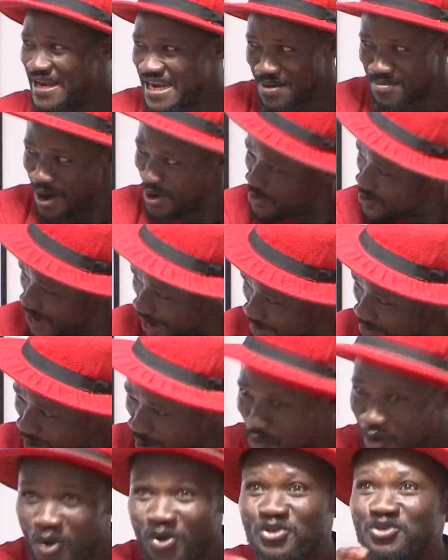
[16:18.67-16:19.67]
been a Maria
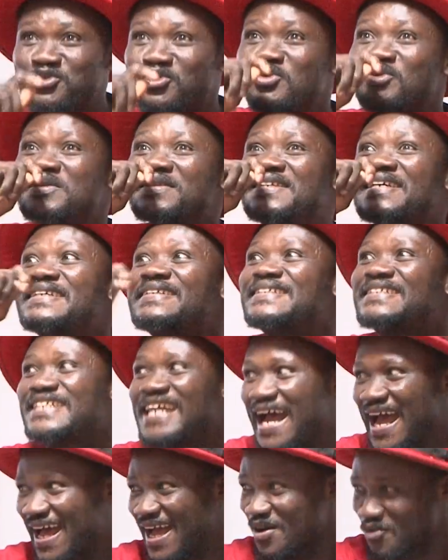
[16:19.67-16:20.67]
Mua. Oh, Swinty.
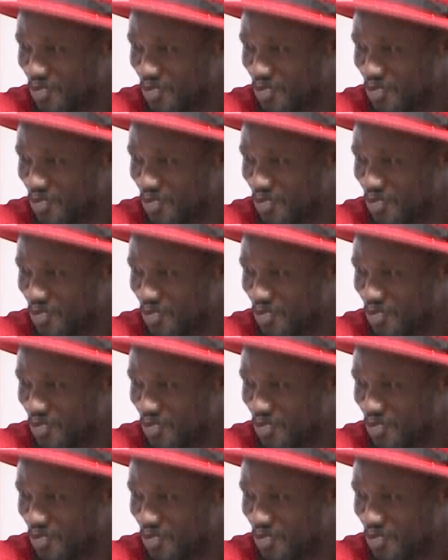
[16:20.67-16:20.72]
Da.